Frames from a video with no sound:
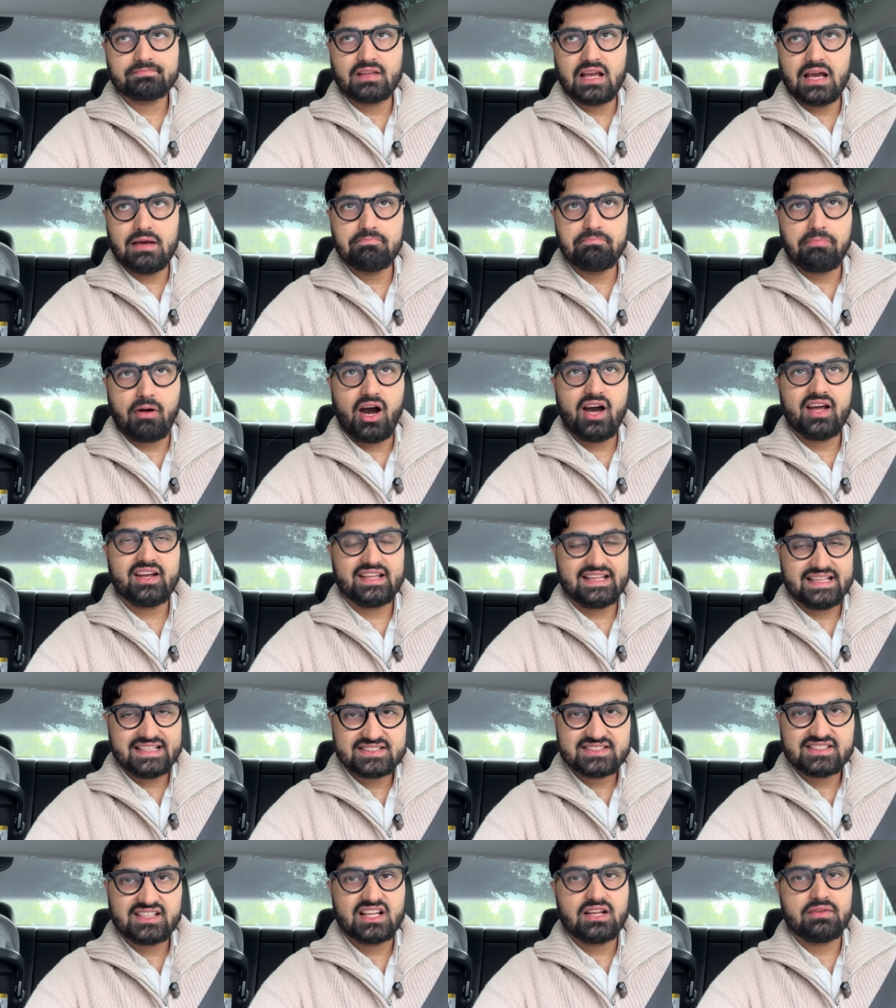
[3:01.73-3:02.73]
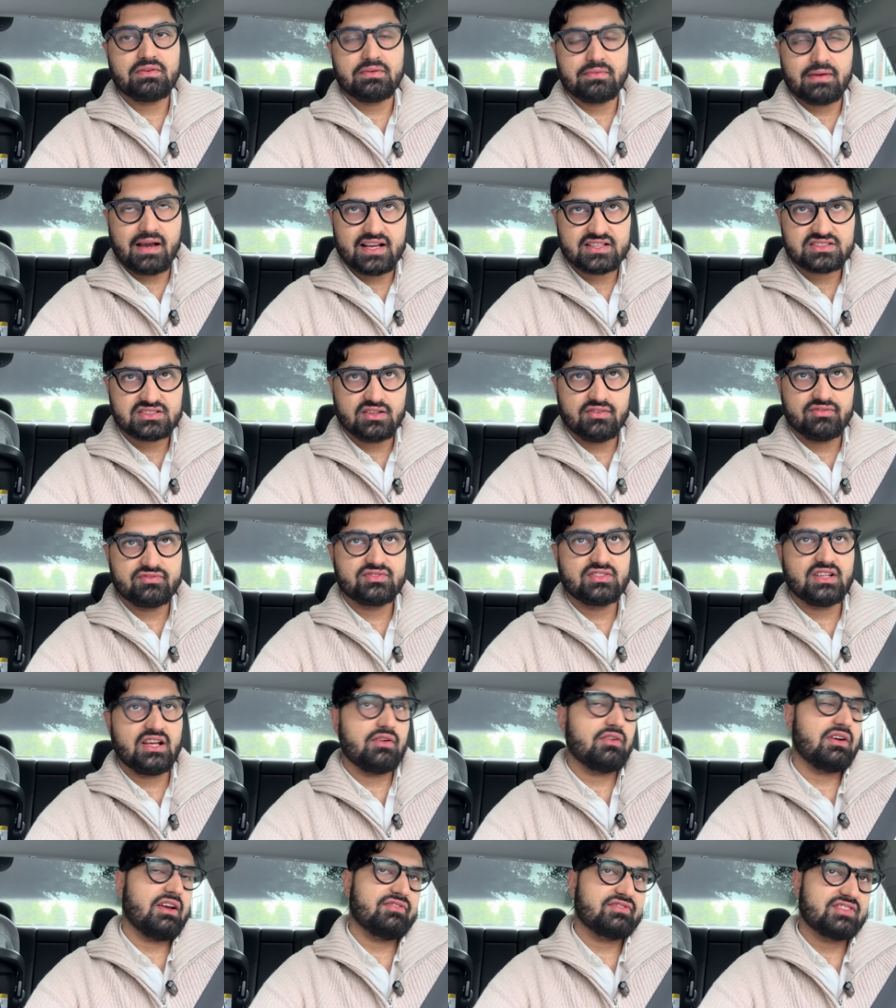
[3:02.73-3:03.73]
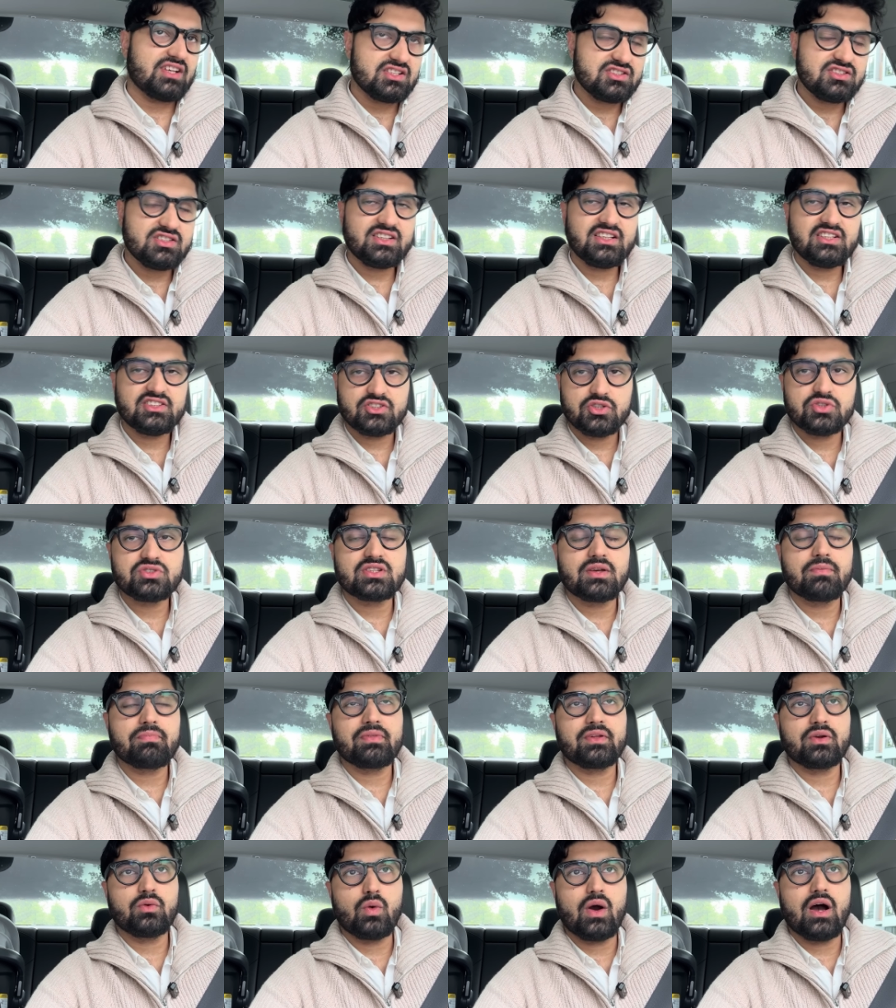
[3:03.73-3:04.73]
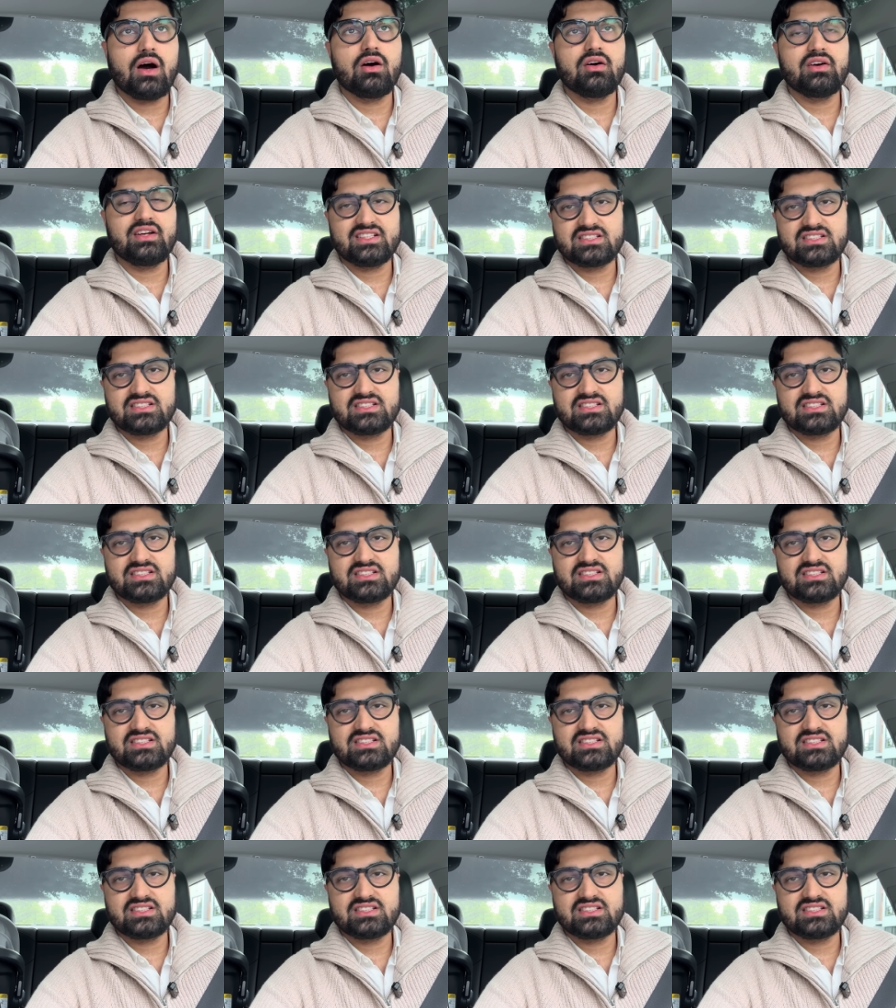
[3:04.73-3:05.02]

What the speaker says: And Bot is going to be massive. If Tesla can do something well,